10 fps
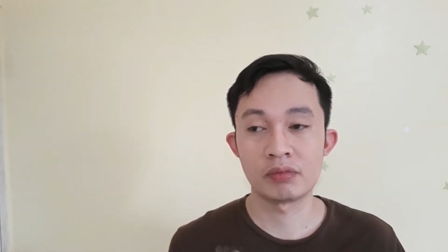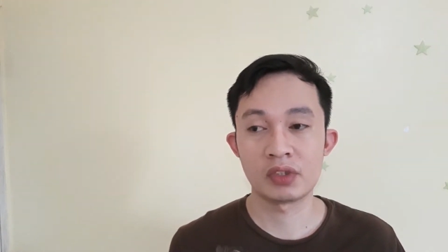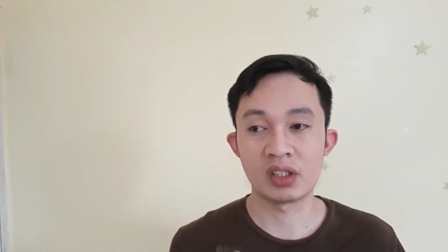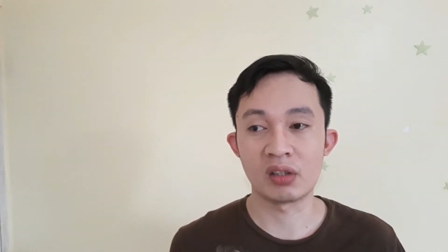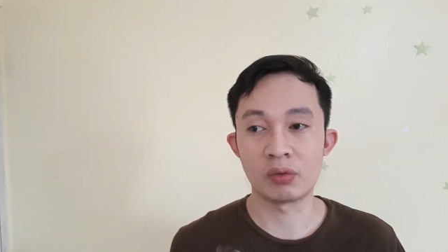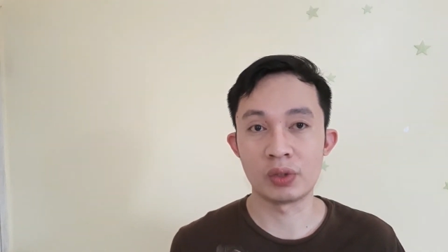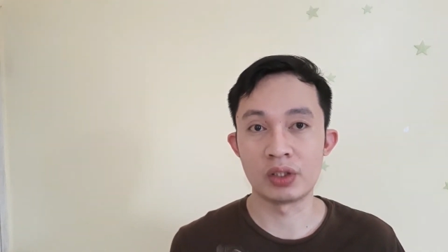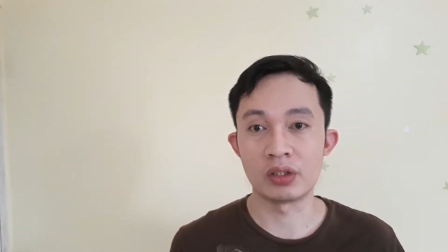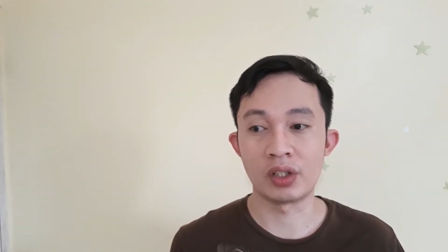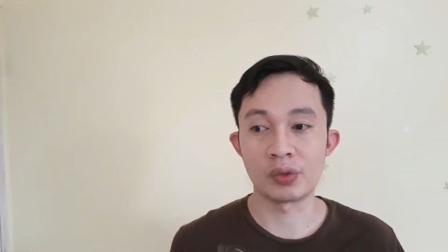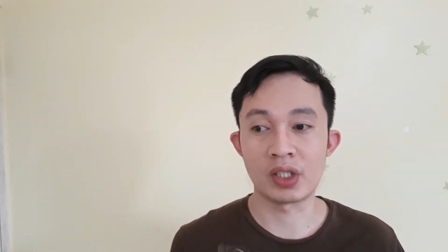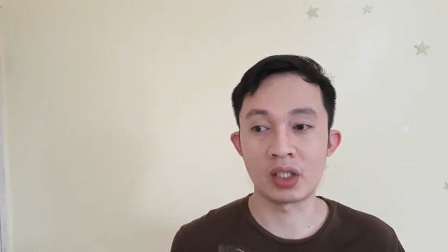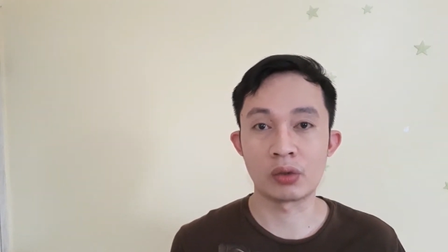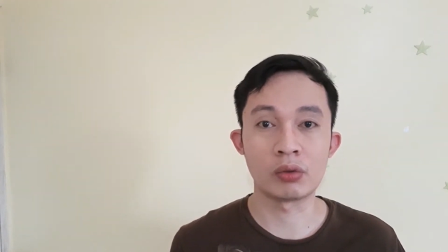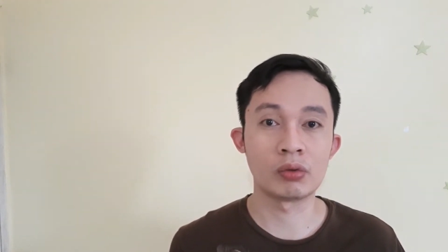So when you say
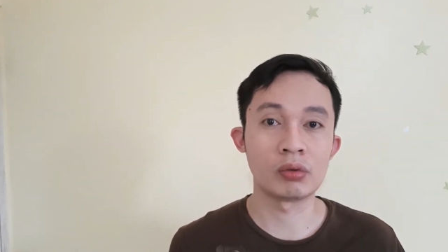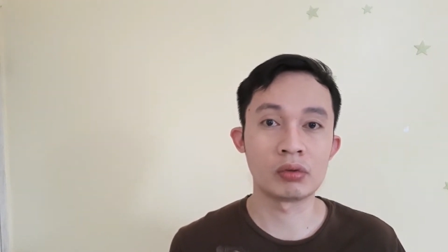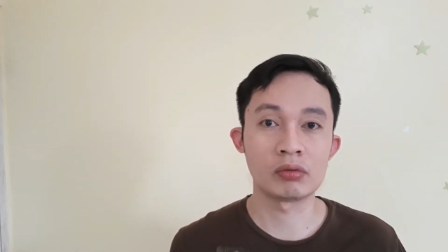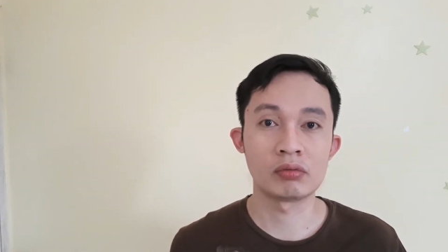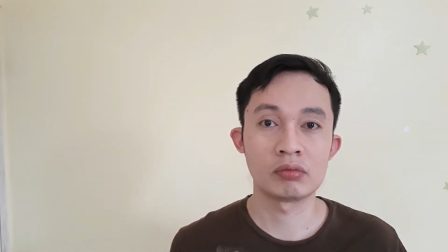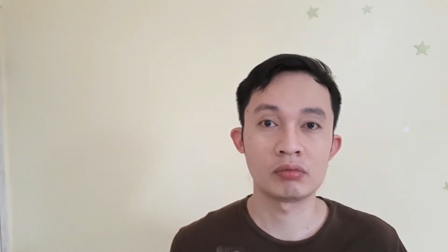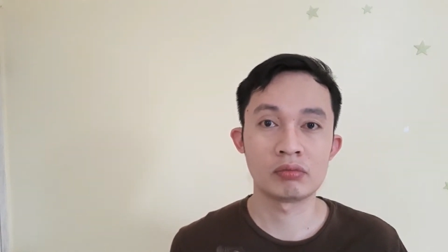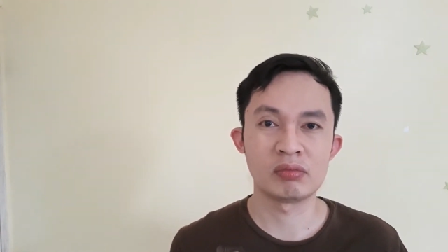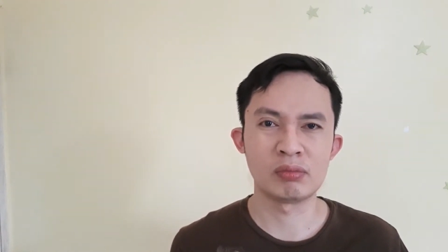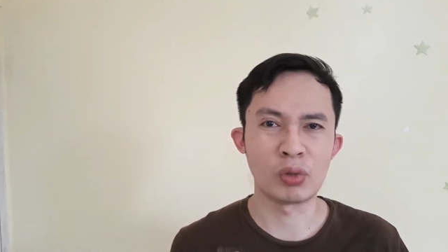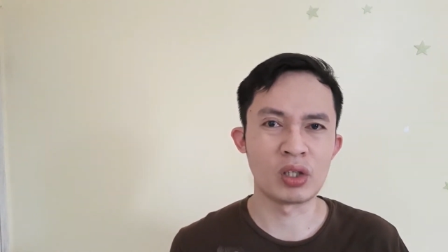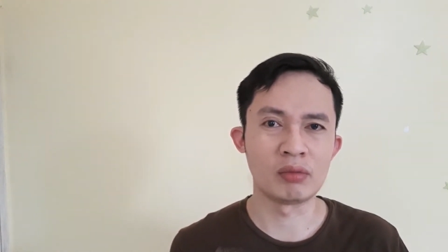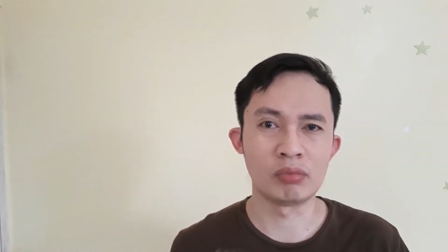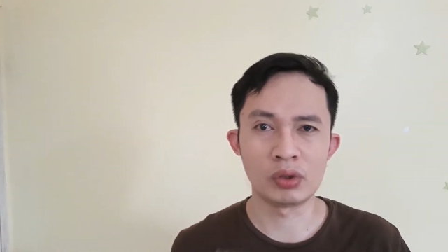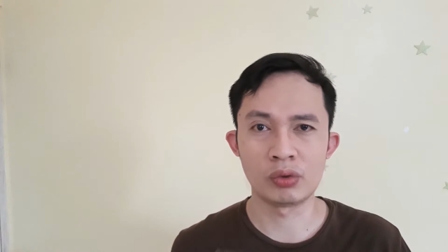cool, more
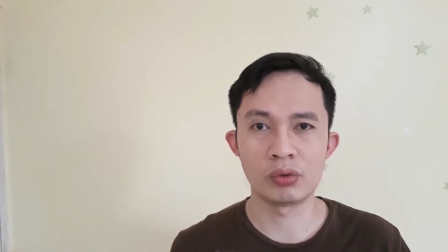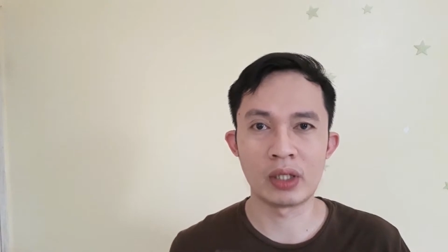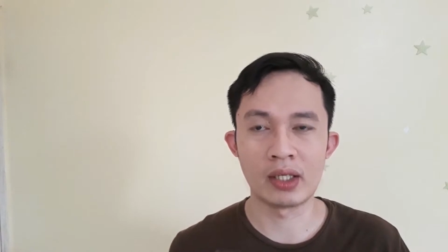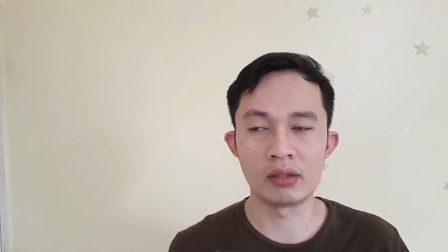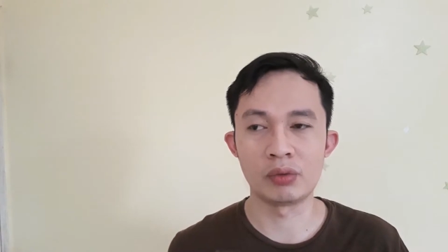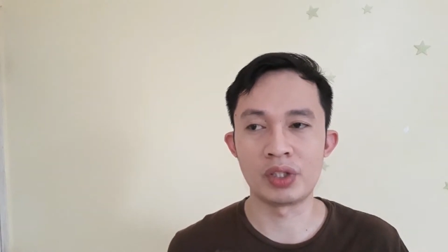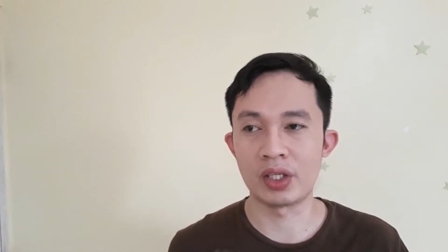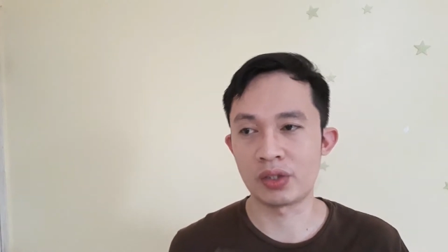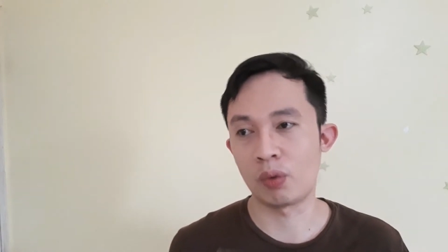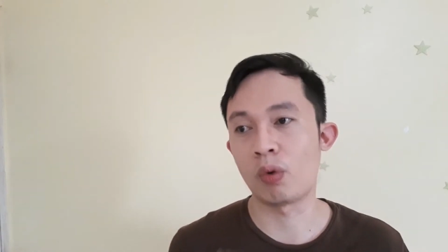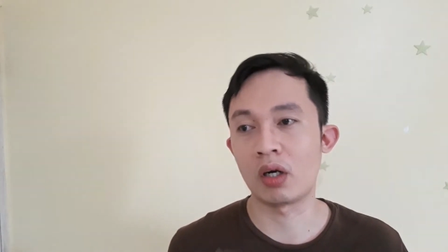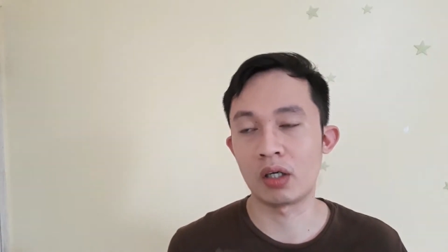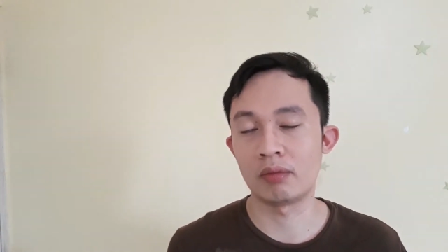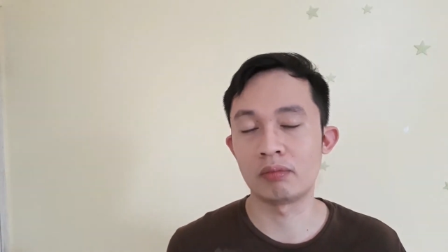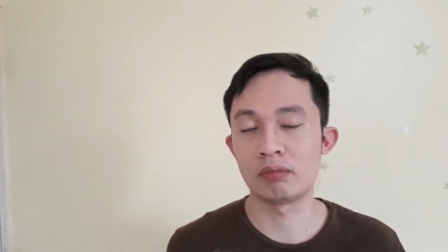blue, and when you use
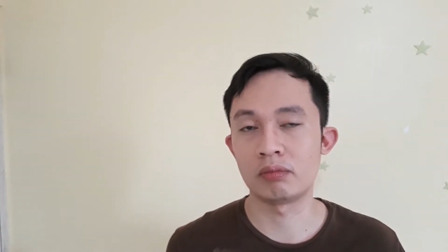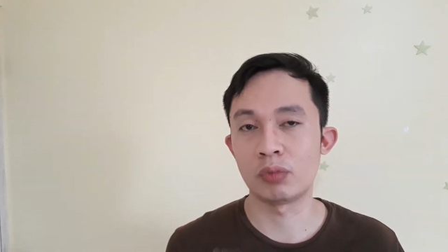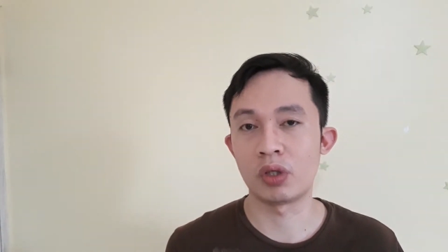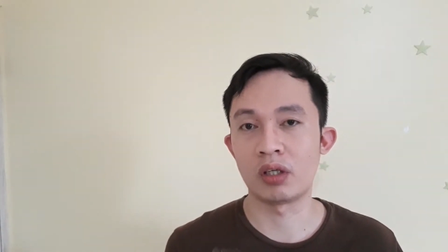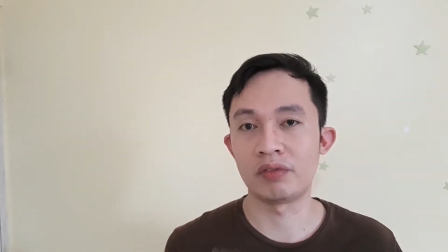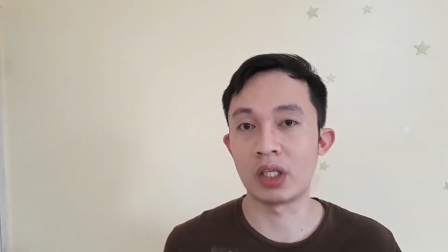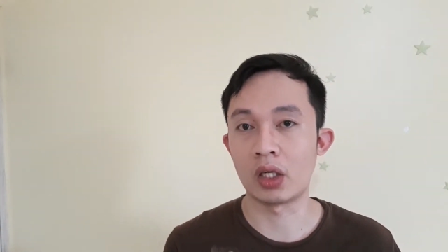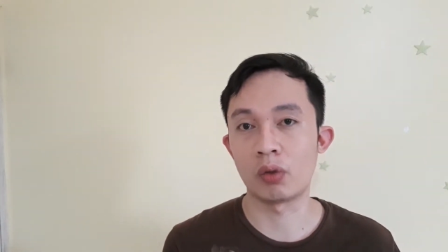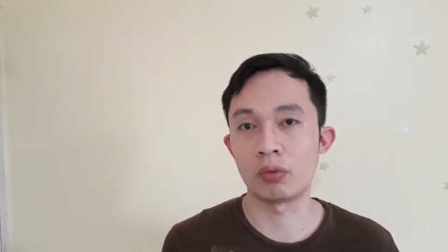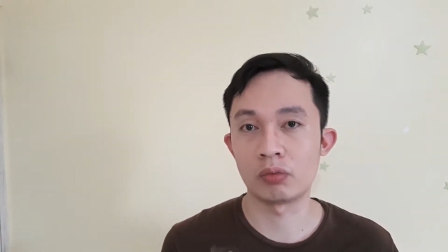warm, more of yellow.